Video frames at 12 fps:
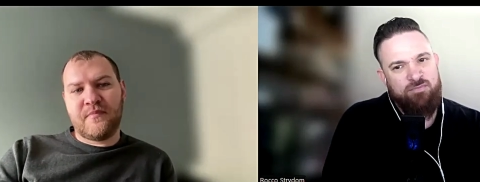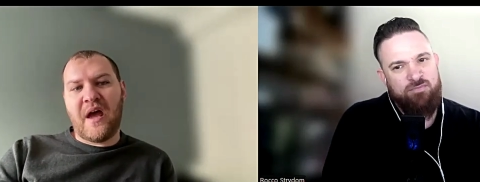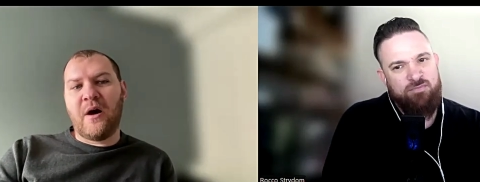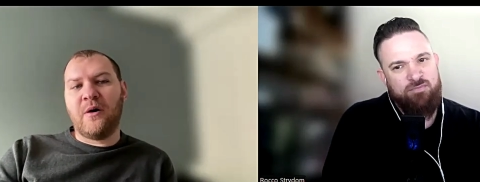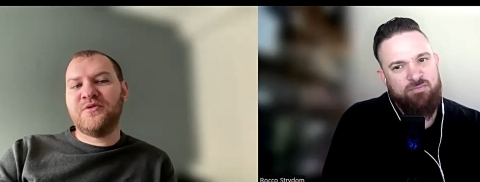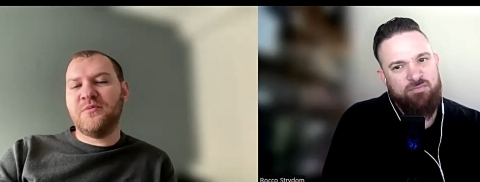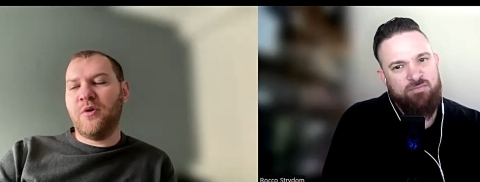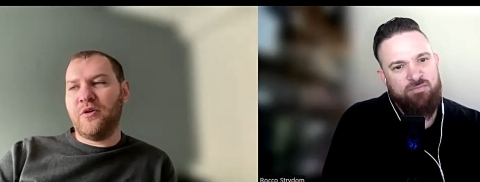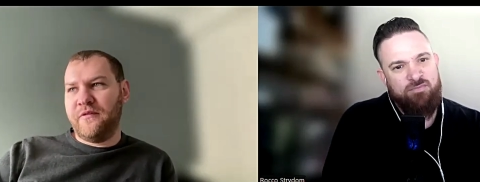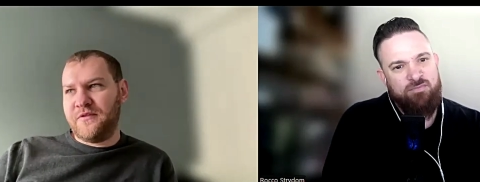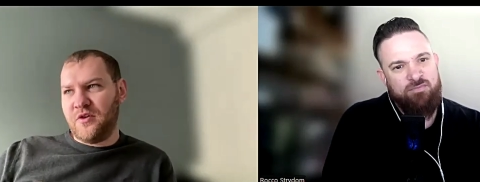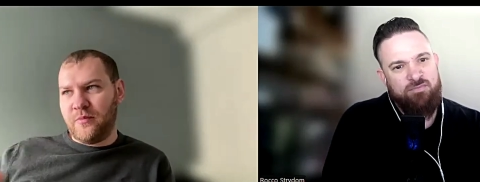
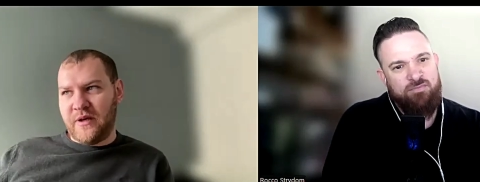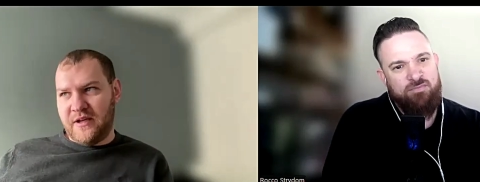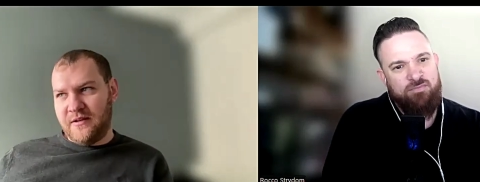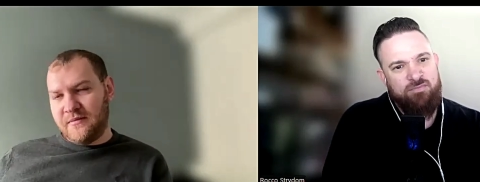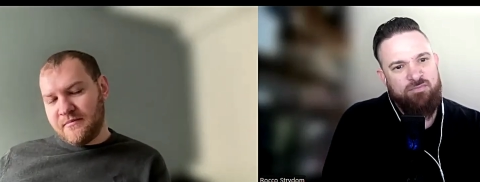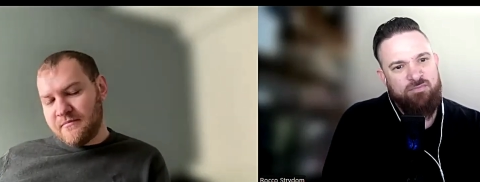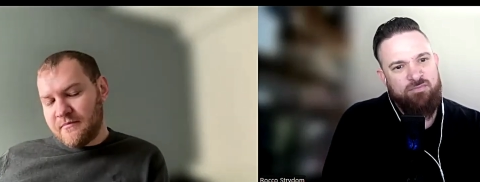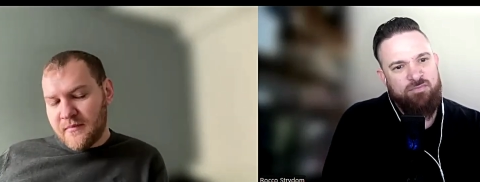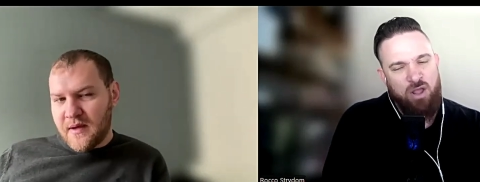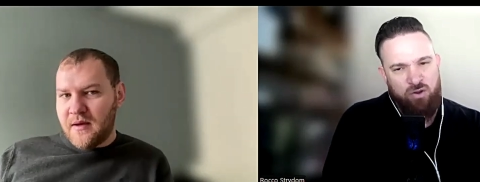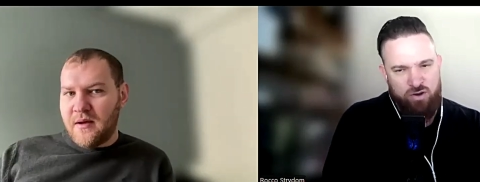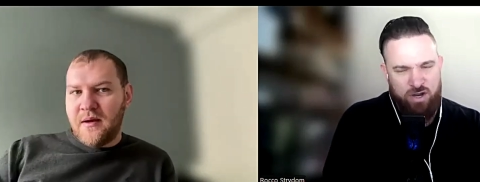Speaker 1: automotive domain.
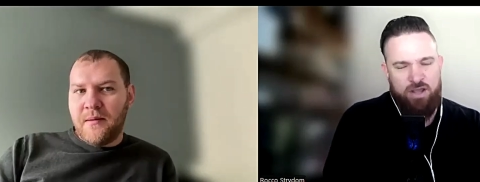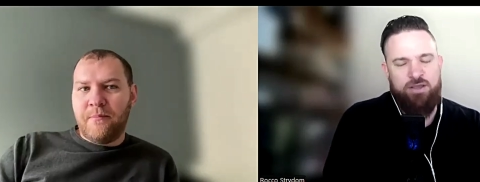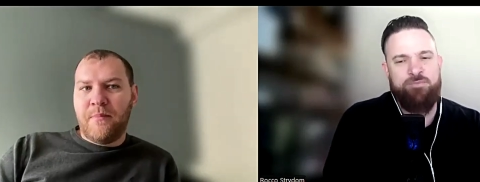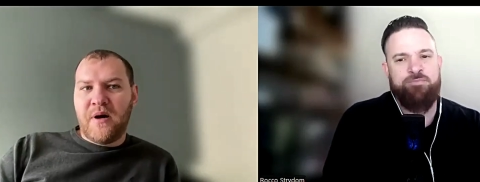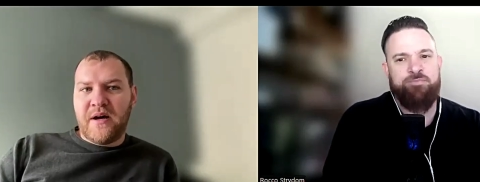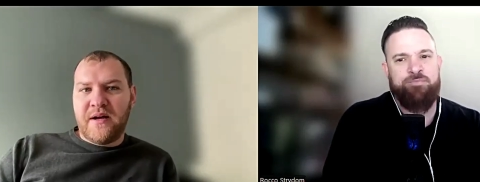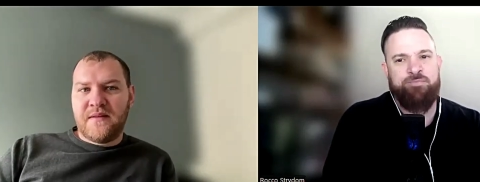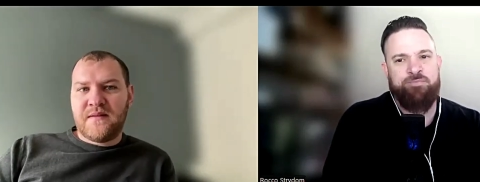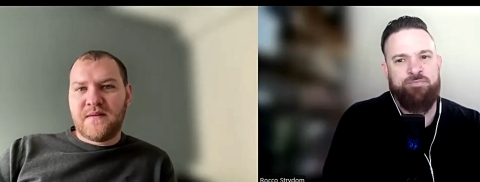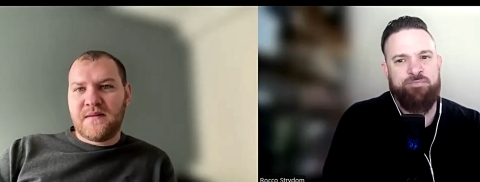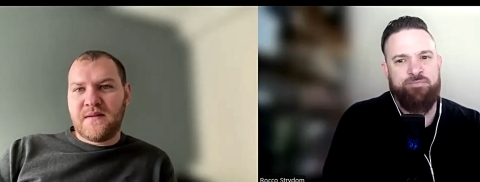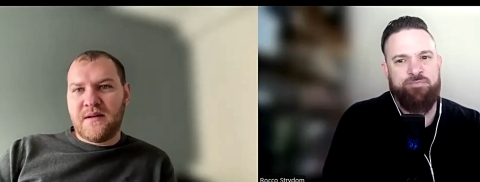Okay. But
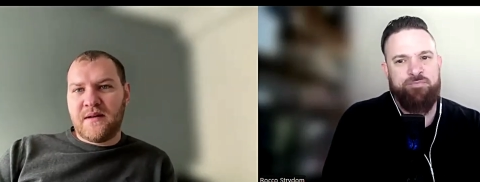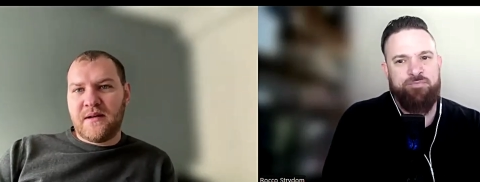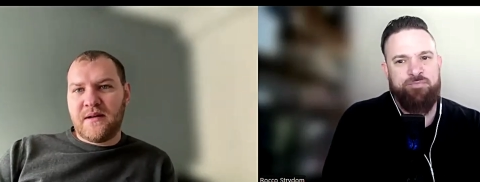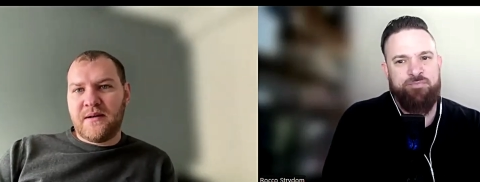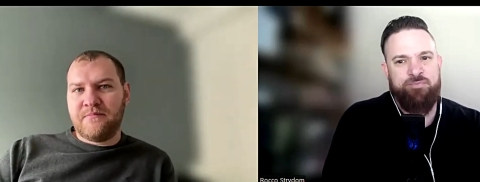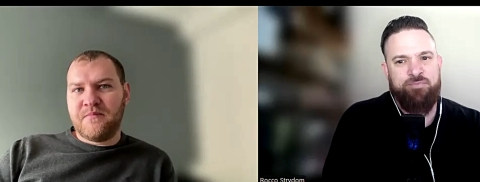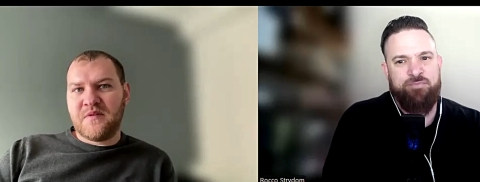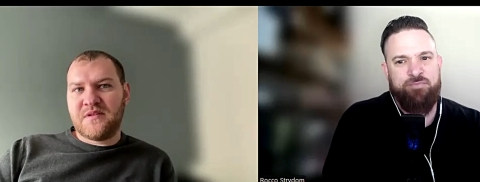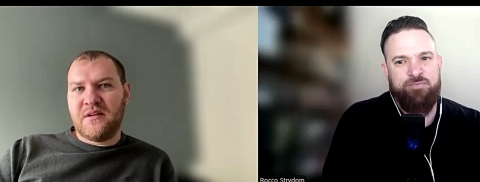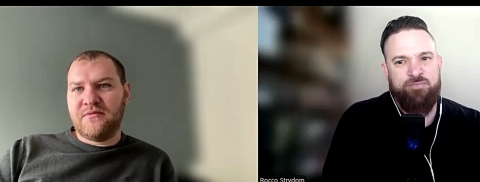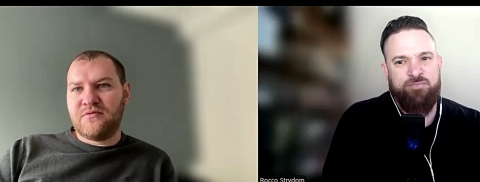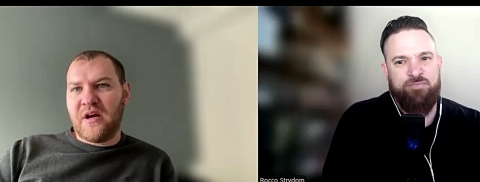um,
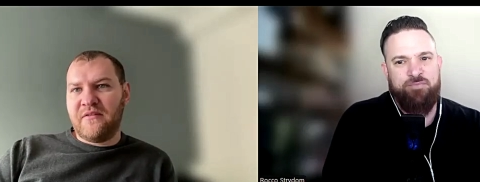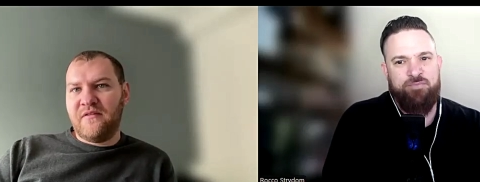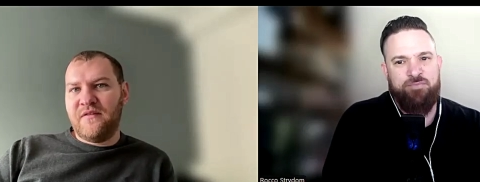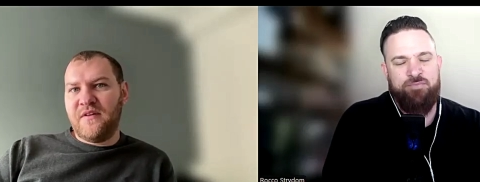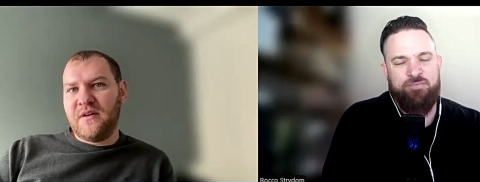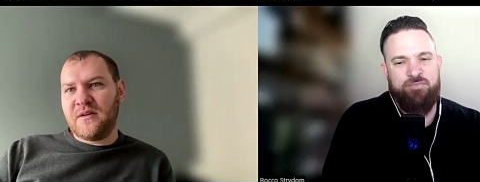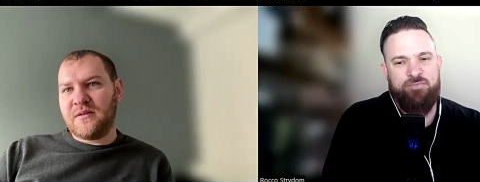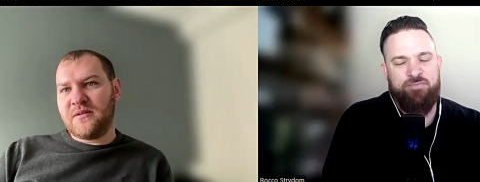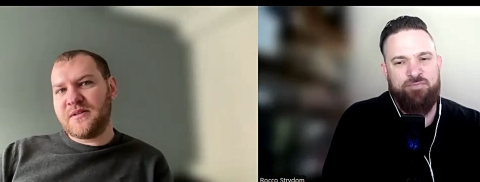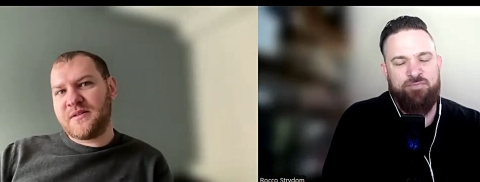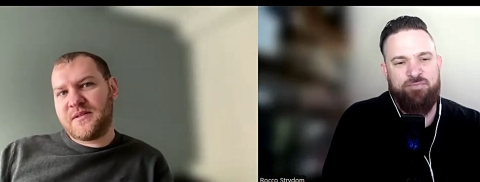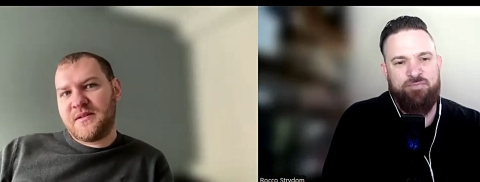self-driving
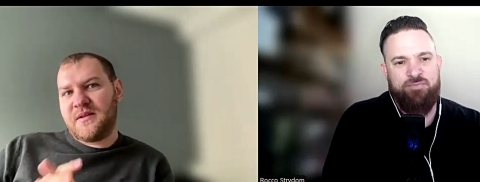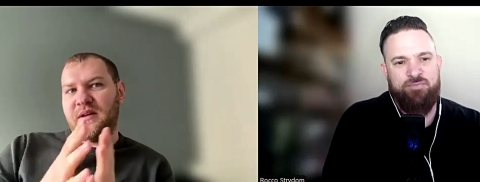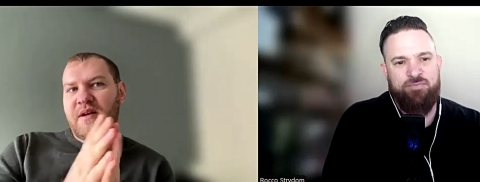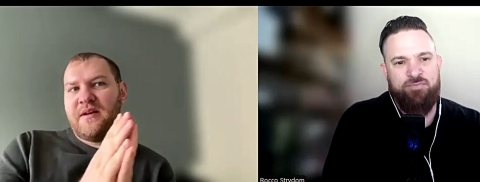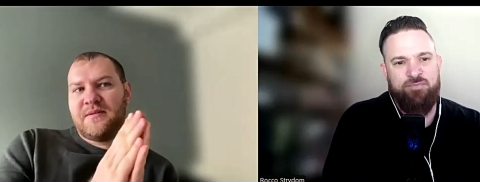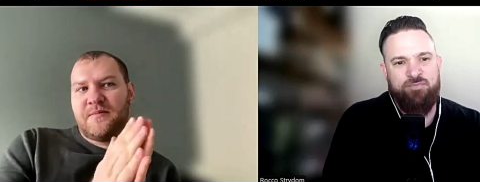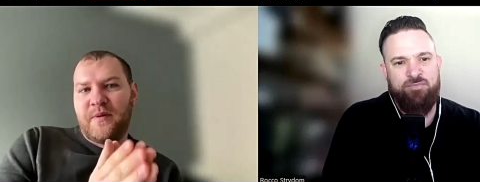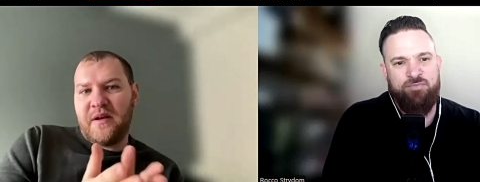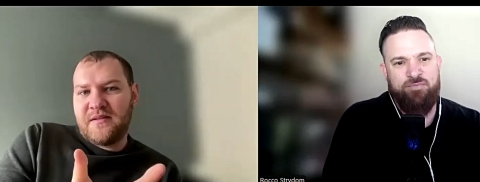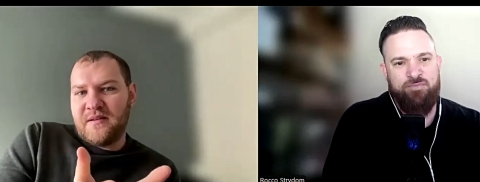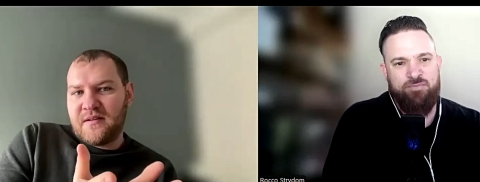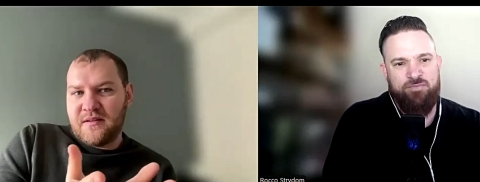vehicles is
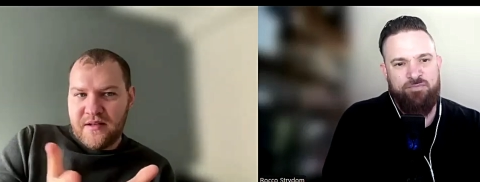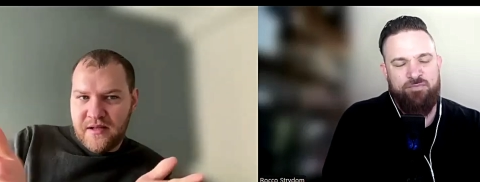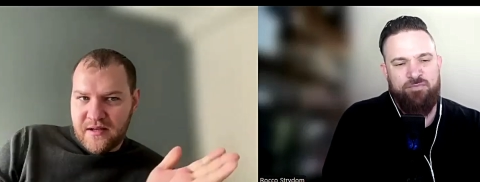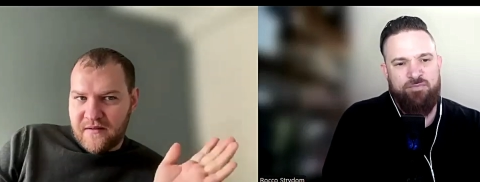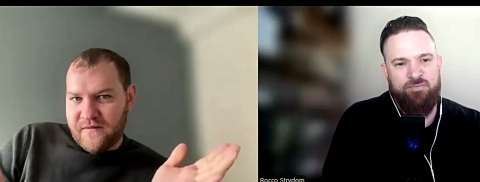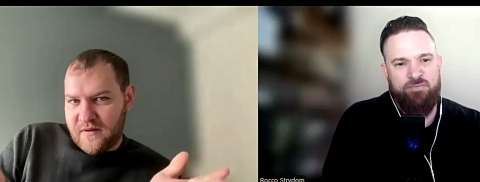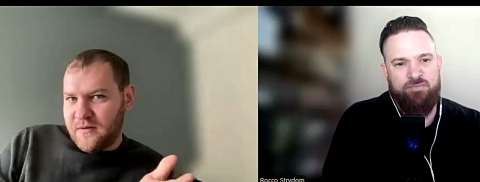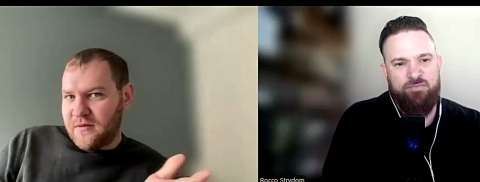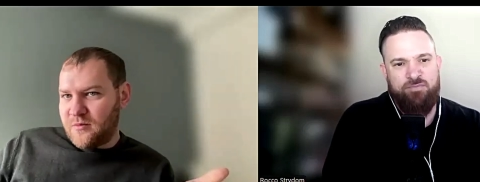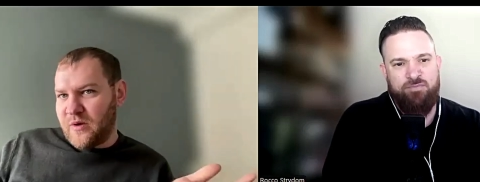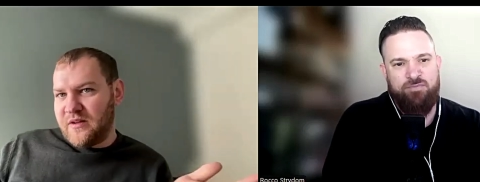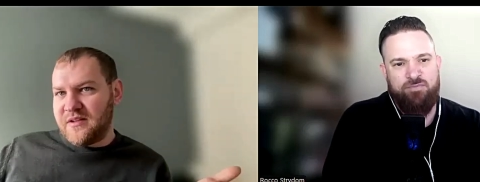basically a vehicle.
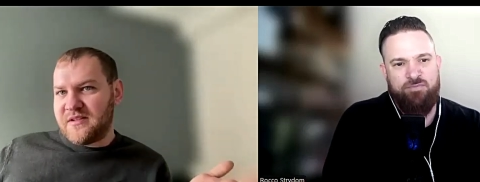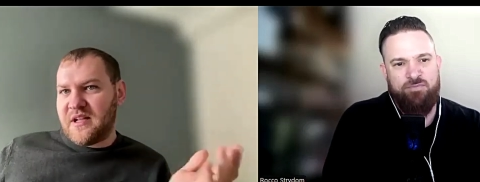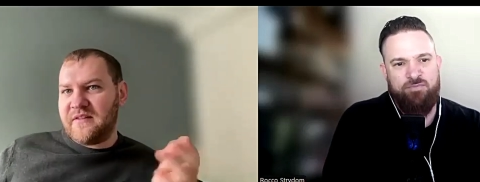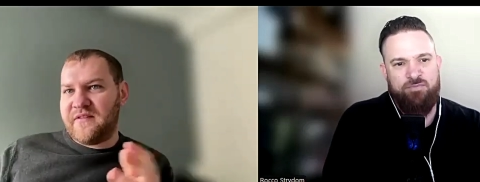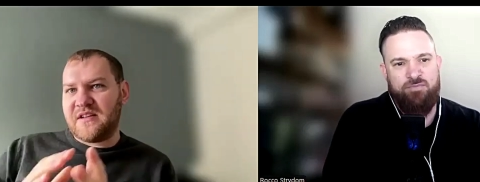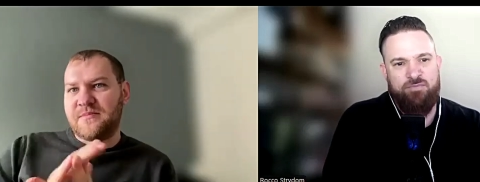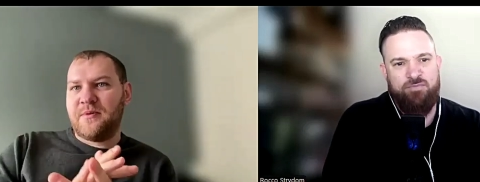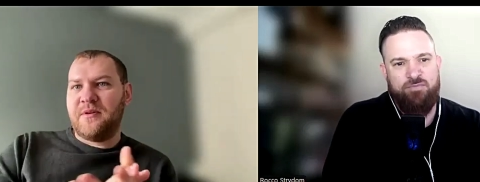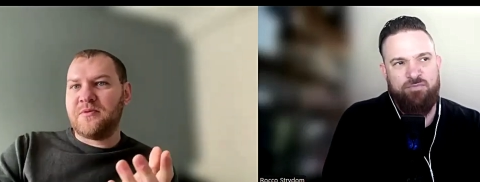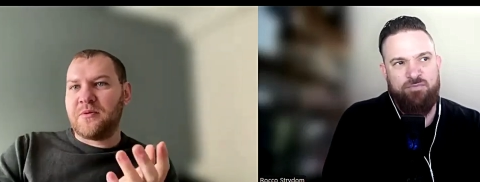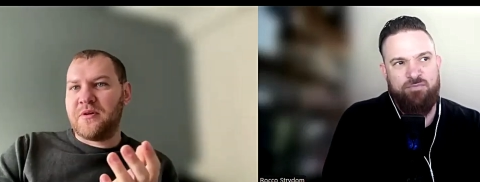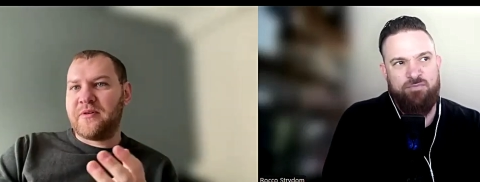Well, it's
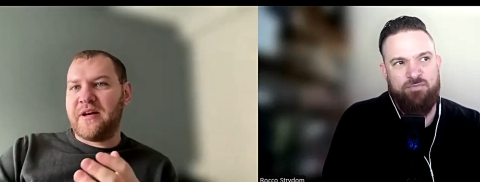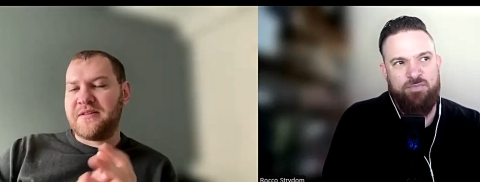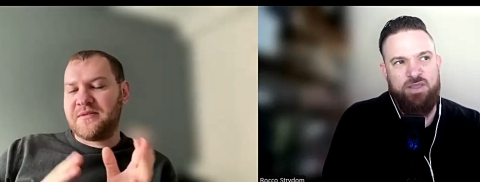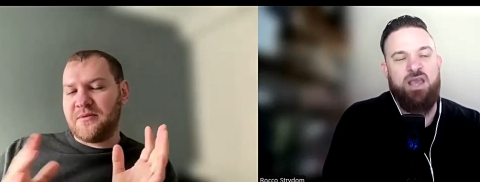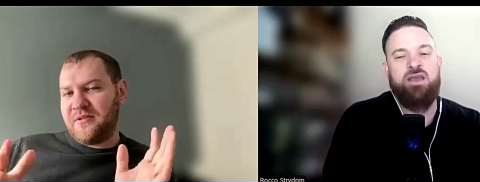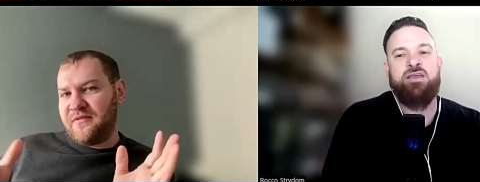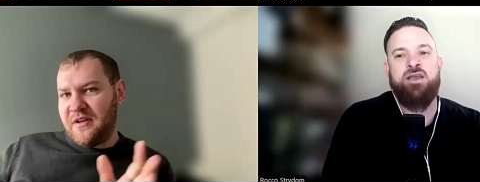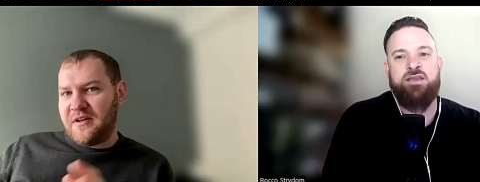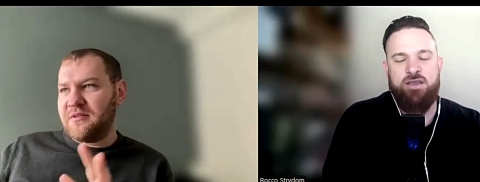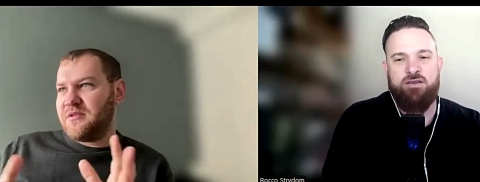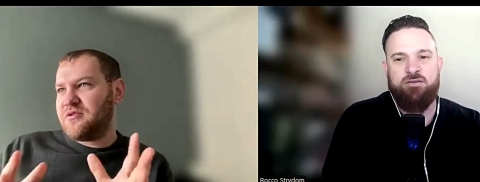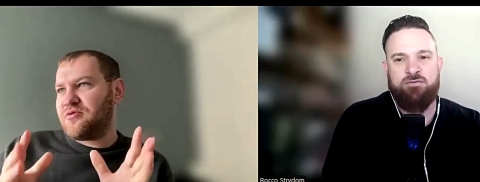self-explanatory, right? So yeah, yeah,
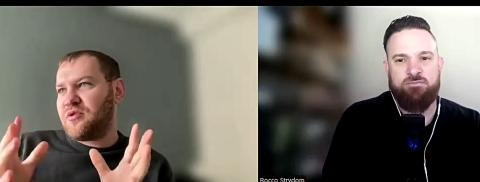yeah.